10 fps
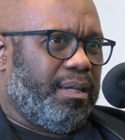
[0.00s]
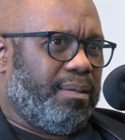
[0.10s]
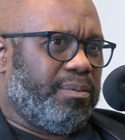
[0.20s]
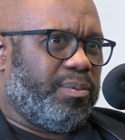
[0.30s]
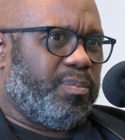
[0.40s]

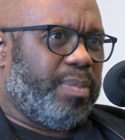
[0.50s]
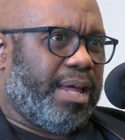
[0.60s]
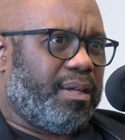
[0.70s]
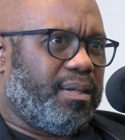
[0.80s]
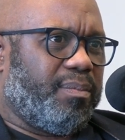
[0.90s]
it was
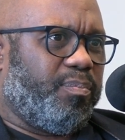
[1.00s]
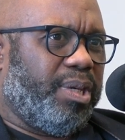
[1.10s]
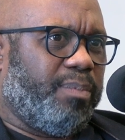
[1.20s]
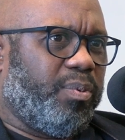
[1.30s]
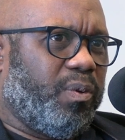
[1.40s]
Black
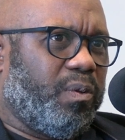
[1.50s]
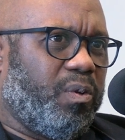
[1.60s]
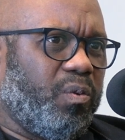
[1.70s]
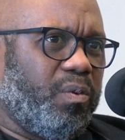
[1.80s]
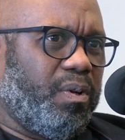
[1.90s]
people
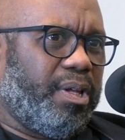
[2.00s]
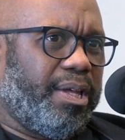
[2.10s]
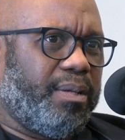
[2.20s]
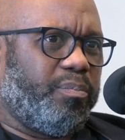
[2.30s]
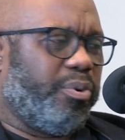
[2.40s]
who
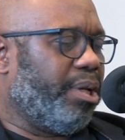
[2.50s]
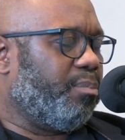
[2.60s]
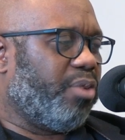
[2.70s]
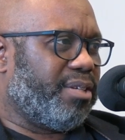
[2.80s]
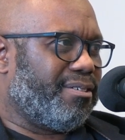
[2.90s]
had
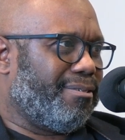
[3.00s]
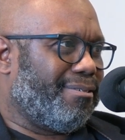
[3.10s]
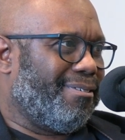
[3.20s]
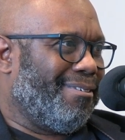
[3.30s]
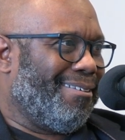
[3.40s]
printing presses,